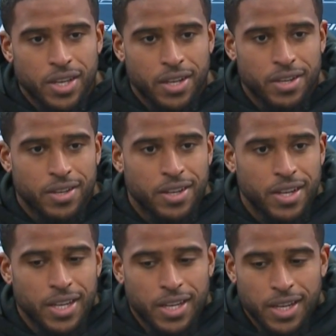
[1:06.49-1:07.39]
and
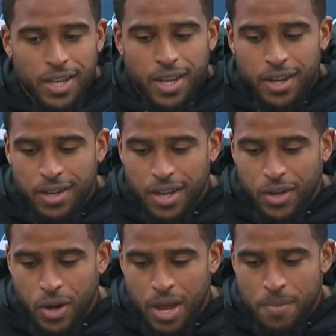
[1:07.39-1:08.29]
I
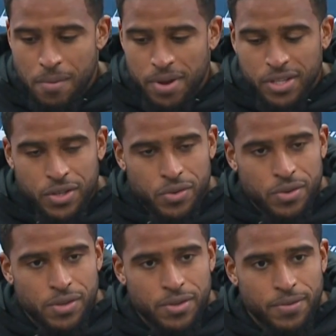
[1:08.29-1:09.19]
know they have my best
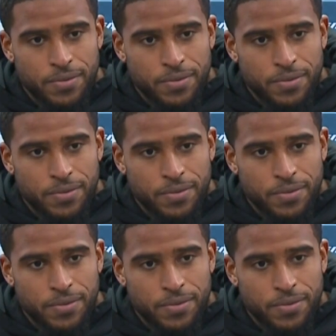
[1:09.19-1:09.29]
interests.